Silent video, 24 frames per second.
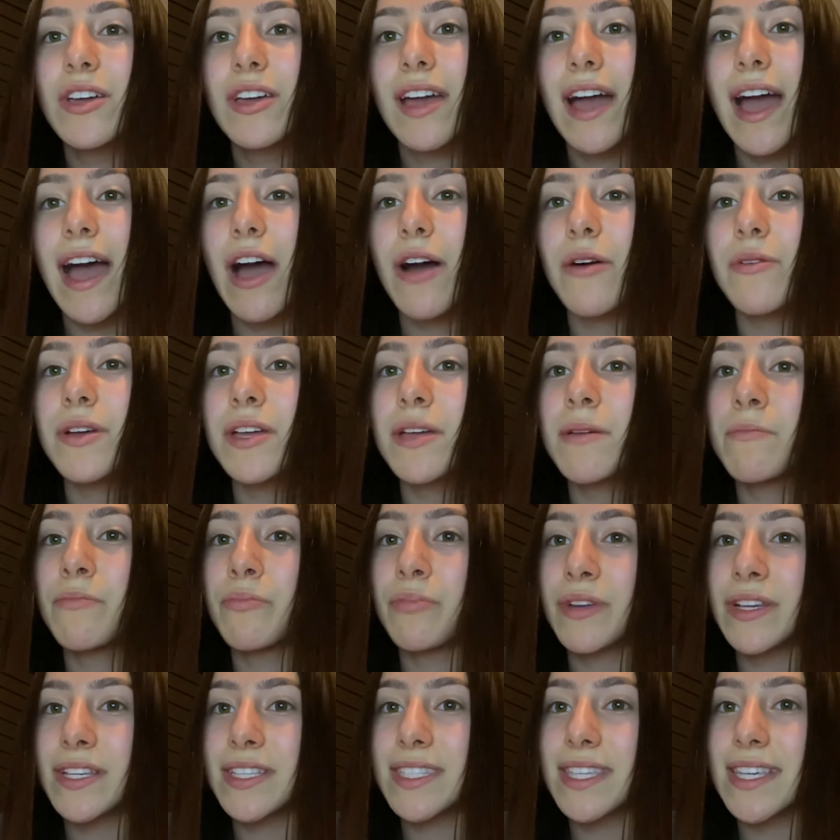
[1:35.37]
how it
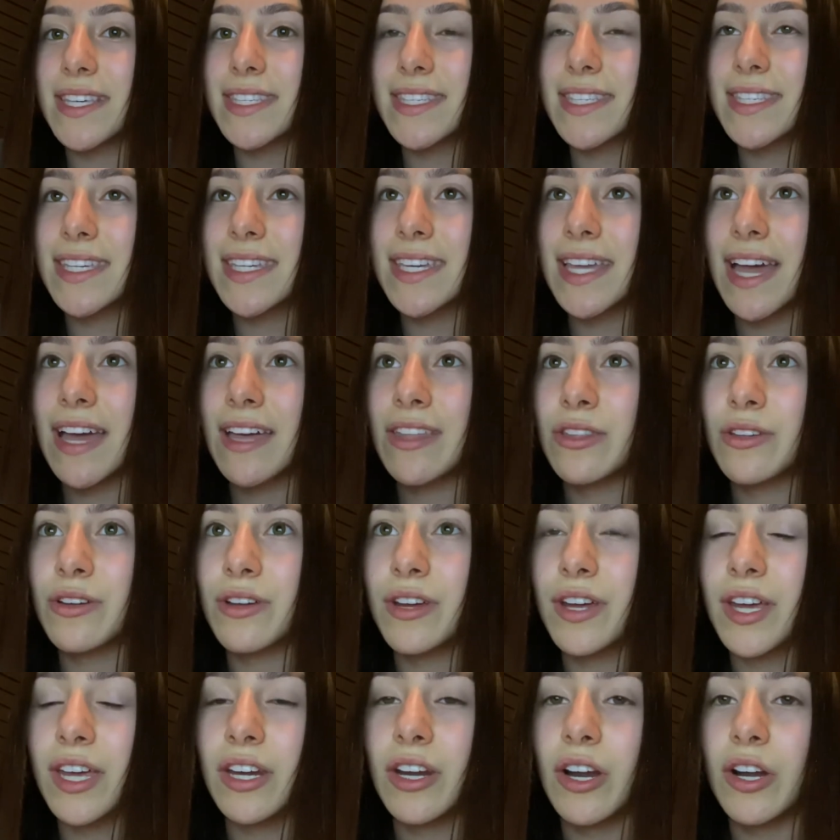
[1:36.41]
brings us together
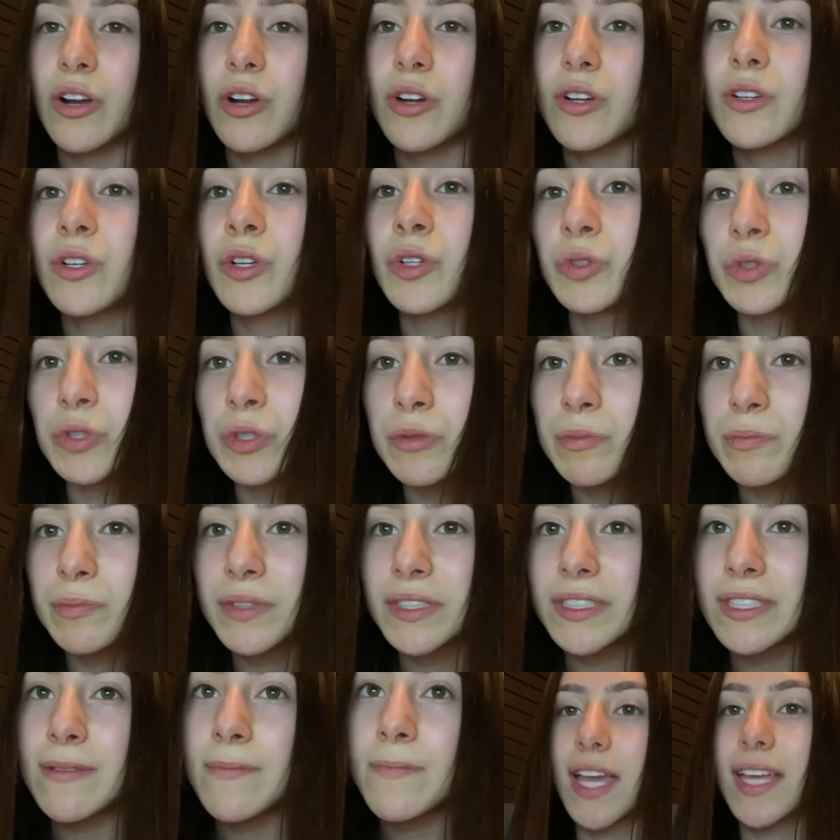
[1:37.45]
in our
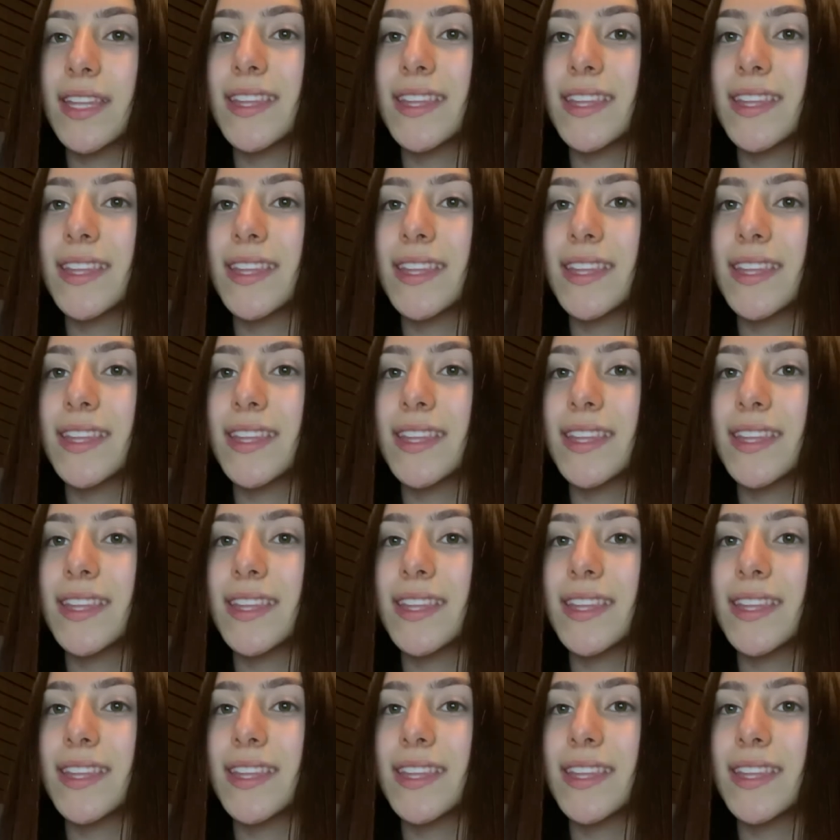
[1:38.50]
groups.